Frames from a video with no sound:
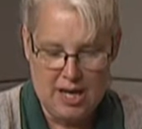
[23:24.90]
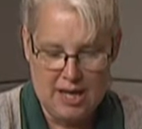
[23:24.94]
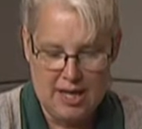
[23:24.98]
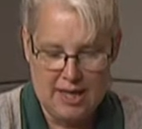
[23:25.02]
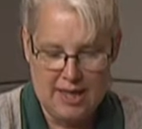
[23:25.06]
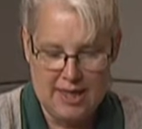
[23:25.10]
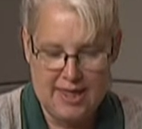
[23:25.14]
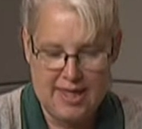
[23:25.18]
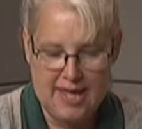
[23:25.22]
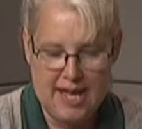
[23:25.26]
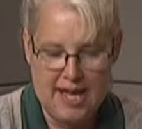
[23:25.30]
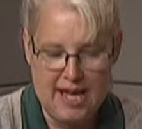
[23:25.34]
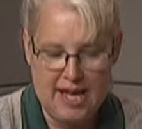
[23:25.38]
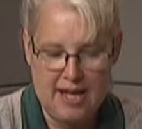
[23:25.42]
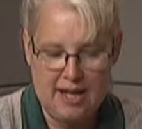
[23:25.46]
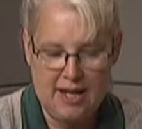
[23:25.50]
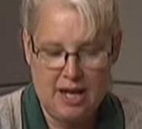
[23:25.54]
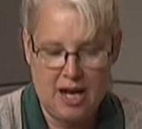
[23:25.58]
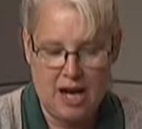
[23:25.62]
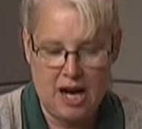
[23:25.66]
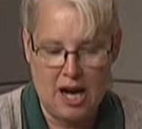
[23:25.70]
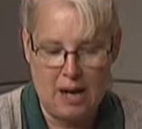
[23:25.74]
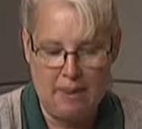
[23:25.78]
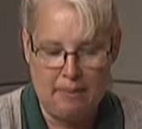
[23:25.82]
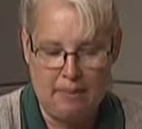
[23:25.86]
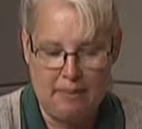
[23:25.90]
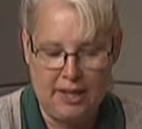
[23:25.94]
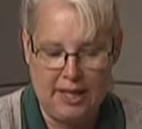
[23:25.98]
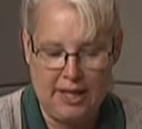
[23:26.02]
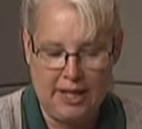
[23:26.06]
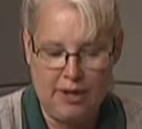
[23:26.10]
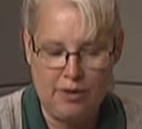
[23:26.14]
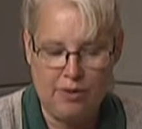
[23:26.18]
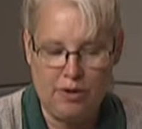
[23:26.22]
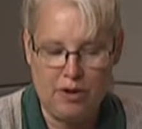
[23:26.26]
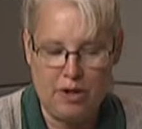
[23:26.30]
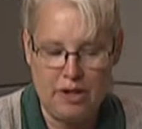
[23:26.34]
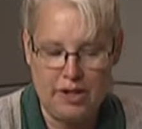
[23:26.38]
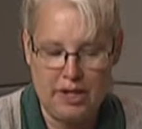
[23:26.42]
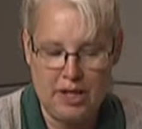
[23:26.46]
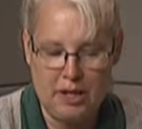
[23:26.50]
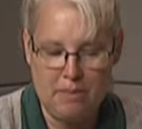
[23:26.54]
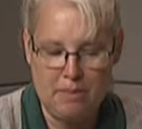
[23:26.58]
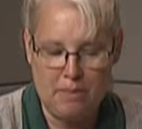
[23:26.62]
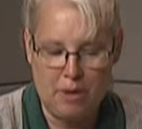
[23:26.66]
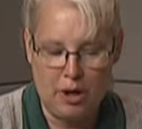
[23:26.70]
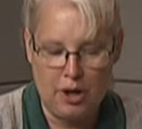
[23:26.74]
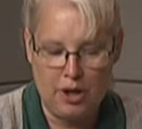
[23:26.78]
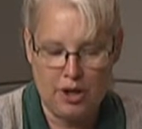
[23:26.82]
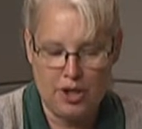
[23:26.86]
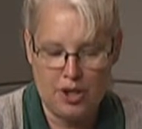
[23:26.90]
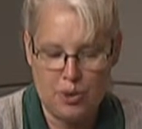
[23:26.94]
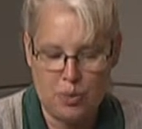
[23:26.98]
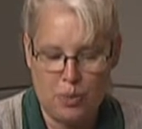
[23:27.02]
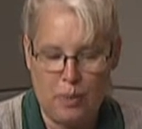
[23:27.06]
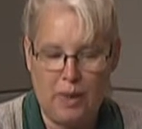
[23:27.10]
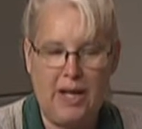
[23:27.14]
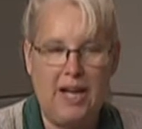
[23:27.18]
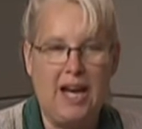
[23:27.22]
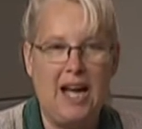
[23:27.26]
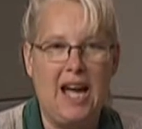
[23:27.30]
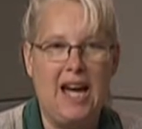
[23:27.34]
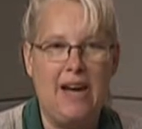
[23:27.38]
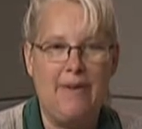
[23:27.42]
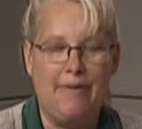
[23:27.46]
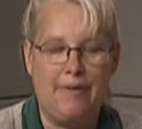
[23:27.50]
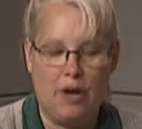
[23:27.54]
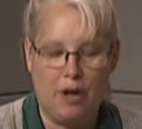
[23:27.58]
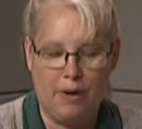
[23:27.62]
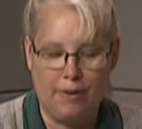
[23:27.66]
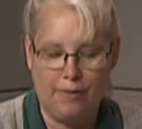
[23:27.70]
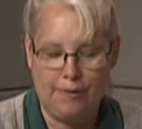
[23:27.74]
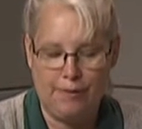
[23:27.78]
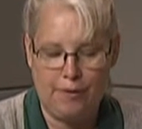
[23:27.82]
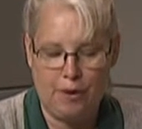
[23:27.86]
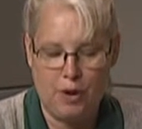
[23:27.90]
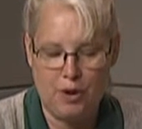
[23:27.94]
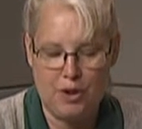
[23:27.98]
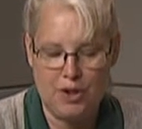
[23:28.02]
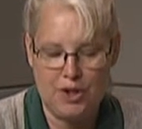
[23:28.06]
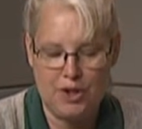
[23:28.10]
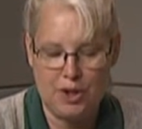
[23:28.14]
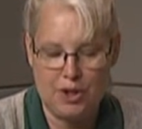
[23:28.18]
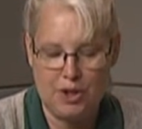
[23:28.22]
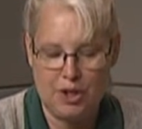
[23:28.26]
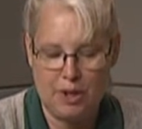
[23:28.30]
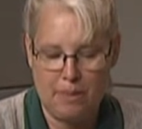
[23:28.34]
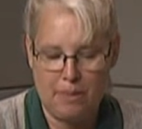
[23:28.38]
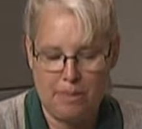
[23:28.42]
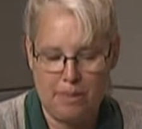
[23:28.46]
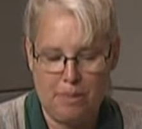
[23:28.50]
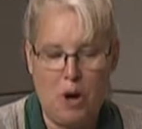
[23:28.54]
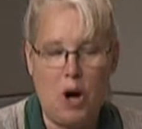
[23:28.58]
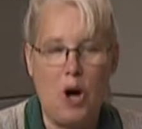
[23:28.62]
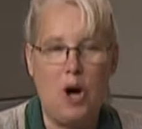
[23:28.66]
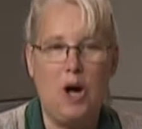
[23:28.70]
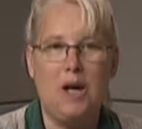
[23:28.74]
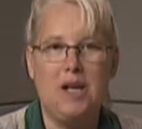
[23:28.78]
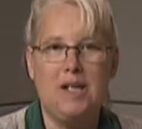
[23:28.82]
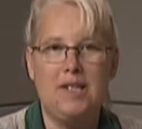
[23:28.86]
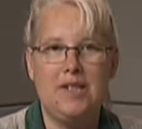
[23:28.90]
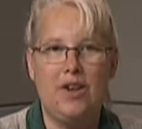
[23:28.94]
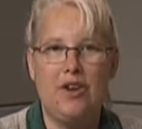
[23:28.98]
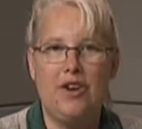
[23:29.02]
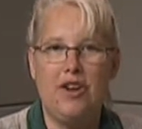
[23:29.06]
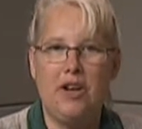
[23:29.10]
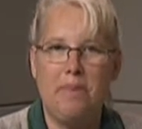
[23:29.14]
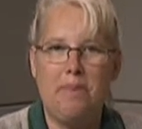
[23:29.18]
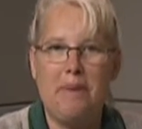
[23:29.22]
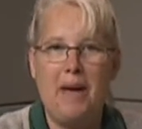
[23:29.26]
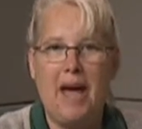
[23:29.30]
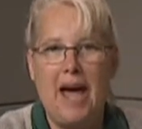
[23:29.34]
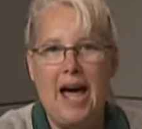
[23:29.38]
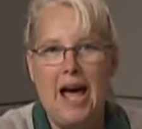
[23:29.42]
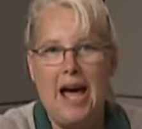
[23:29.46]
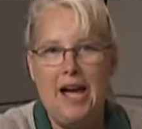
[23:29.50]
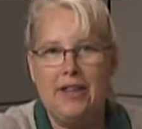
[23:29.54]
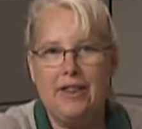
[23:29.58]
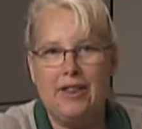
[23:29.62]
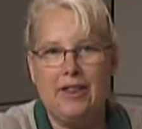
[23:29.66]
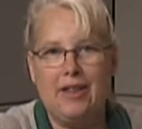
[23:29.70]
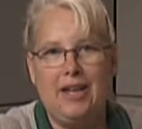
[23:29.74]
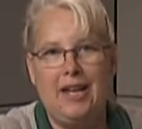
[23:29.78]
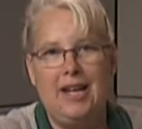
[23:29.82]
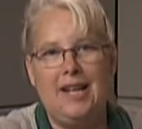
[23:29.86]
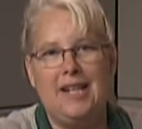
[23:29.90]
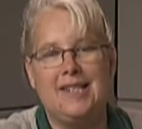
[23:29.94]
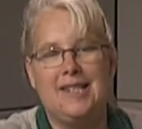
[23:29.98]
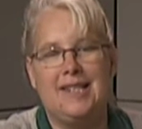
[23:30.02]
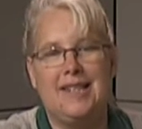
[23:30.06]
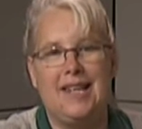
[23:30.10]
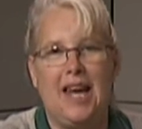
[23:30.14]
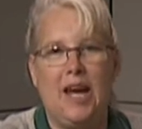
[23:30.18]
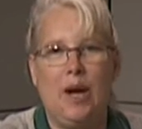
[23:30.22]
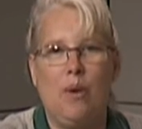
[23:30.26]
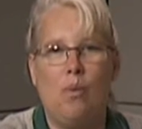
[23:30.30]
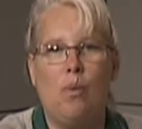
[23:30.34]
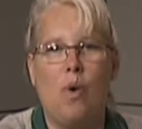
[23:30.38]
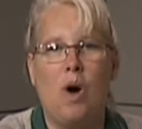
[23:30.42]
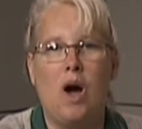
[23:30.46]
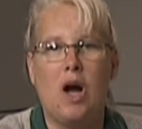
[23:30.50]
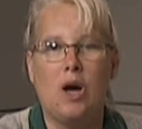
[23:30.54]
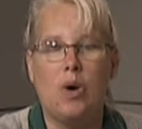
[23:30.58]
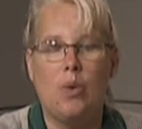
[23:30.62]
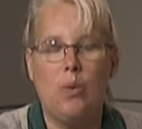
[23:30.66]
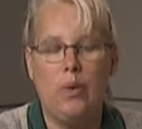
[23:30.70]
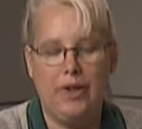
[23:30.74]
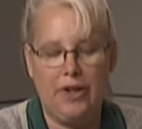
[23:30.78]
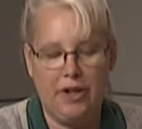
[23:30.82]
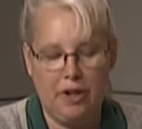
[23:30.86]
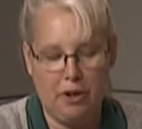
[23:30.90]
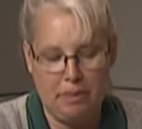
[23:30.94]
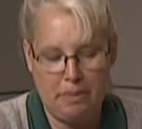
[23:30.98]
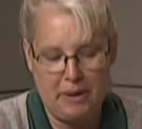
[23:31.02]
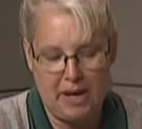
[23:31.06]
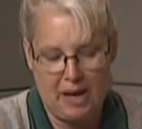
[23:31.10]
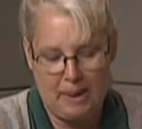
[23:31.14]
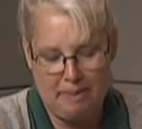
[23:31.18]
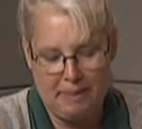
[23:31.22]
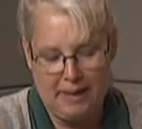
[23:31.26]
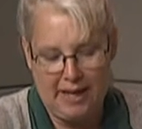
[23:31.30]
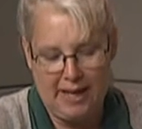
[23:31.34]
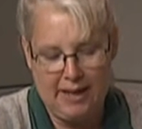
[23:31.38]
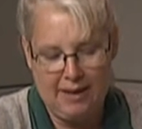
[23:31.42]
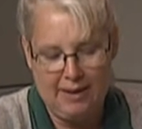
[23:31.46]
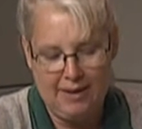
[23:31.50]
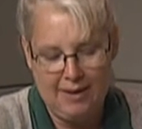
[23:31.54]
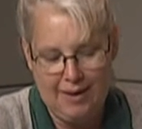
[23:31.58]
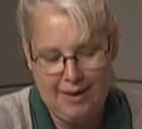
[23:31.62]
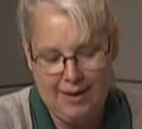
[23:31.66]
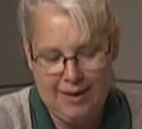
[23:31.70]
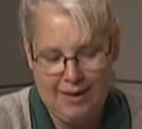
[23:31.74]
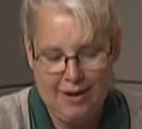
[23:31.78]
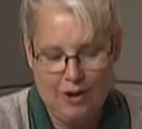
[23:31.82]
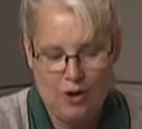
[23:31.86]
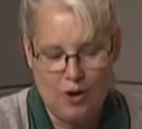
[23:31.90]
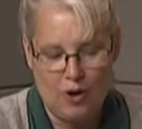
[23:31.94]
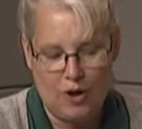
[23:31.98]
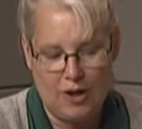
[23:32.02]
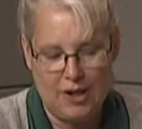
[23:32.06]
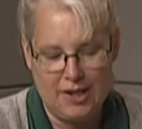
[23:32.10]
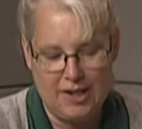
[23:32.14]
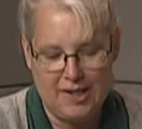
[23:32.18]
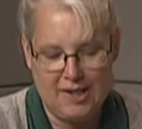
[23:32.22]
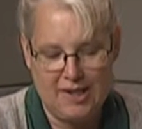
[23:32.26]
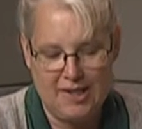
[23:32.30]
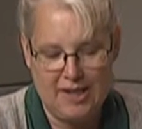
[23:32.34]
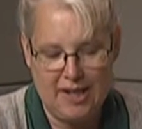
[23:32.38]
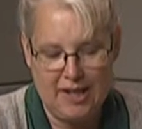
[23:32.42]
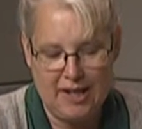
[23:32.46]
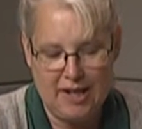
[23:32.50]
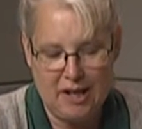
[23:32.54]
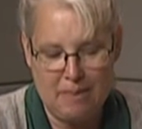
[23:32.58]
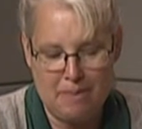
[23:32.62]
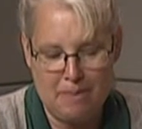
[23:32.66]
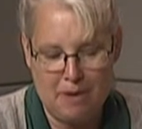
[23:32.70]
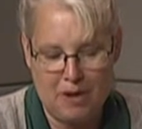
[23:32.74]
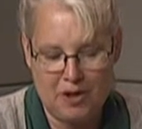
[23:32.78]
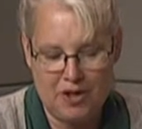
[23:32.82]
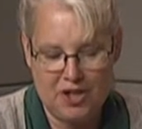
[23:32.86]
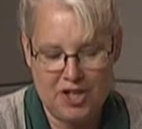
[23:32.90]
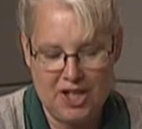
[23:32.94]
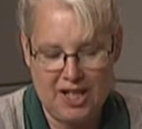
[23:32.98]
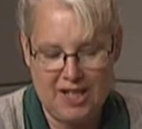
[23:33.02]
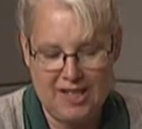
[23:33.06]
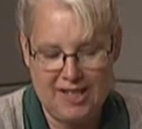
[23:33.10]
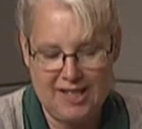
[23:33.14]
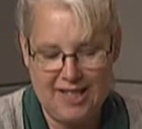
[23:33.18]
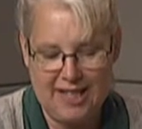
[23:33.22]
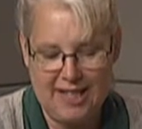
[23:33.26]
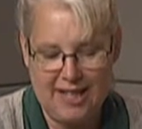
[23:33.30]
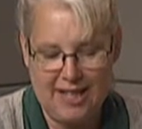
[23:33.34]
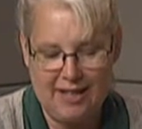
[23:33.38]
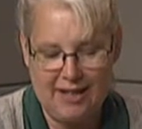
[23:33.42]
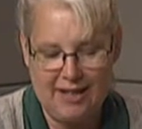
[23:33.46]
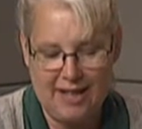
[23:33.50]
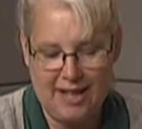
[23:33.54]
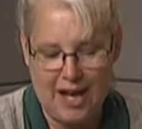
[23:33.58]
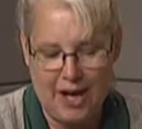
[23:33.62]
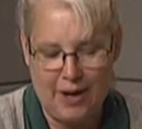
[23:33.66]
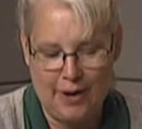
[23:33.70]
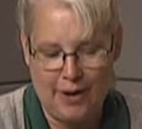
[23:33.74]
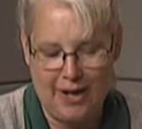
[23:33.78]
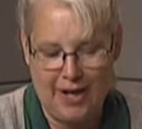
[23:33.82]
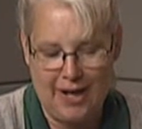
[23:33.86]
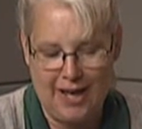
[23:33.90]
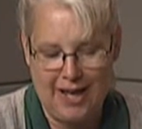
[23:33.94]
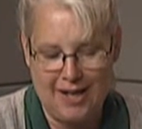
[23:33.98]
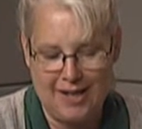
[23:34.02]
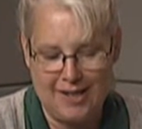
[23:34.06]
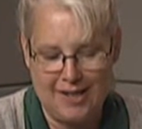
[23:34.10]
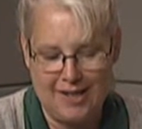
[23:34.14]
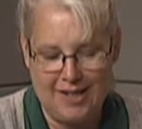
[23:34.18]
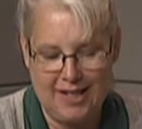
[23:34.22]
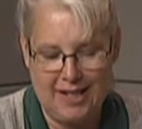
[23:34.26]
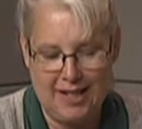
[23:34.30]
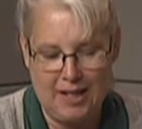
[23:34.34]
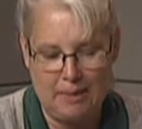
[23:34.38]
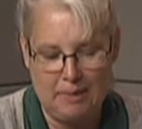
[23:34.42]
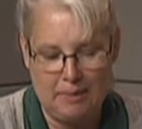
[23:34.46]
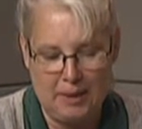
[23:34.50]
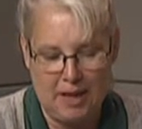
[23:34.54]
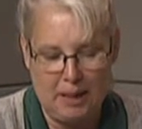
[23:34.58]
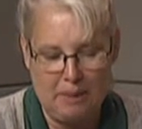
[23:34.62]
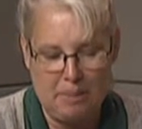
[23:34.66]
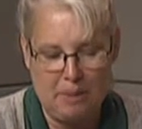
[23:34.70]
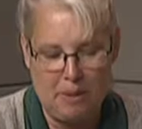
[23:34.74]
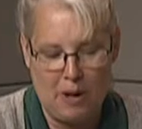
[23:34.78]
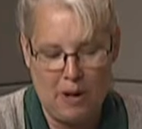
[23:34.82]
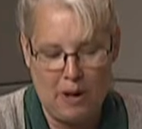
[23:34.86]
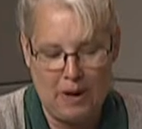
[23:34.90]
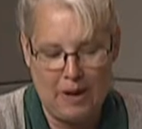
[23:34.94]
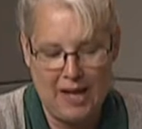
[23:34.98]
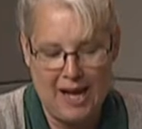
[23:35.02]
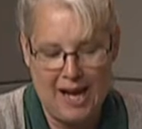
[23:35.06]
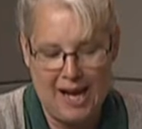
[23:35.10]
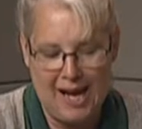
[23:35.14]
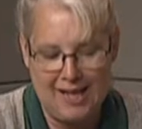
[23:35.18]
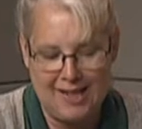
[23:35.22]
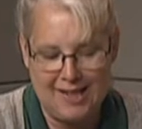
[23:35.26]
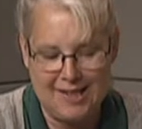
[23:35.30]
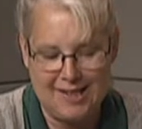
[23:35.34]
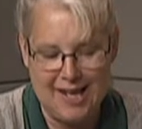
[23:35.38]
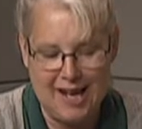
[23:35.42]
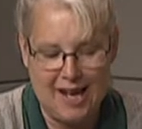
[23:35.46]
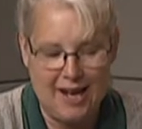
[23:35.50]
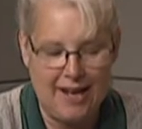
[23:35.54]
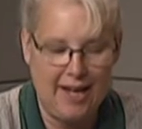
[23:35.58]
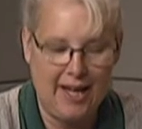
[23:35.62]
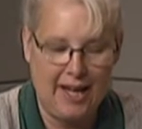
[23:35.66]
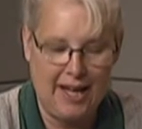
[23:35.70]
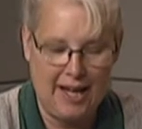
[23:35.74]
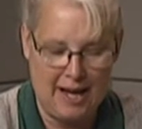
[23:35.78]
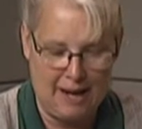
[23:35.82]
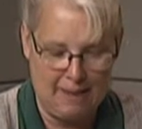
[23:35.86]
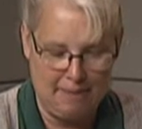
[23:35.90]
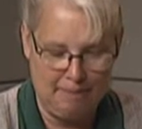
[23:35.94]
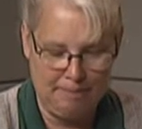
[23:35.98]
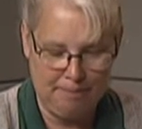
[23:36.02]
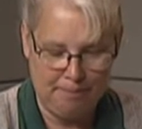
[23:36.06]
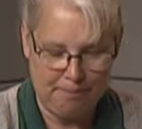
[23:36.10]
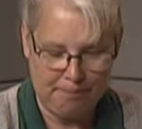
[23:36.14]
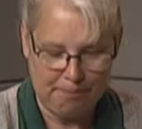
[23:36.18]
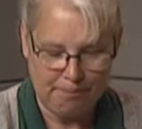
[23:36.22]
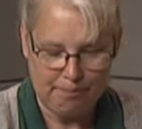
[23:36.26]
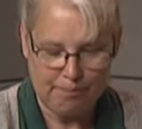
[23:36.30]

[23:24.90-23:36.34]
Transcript: Then um, later on in March, we have our first Paws on the Path. It's a walk with your puppy on Sunday, March 18th out at Antietam Lake Park at 10 a.m.